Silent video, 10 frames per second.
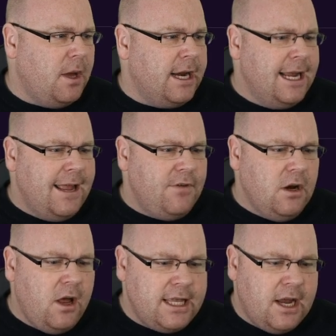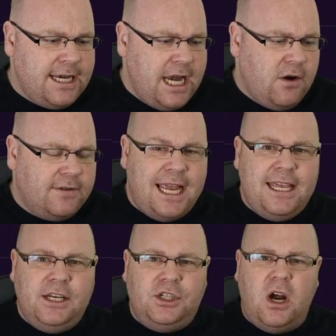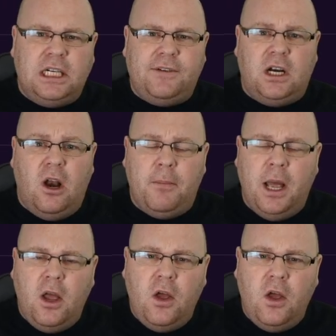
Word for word: But if you like the idea of taking charge of a club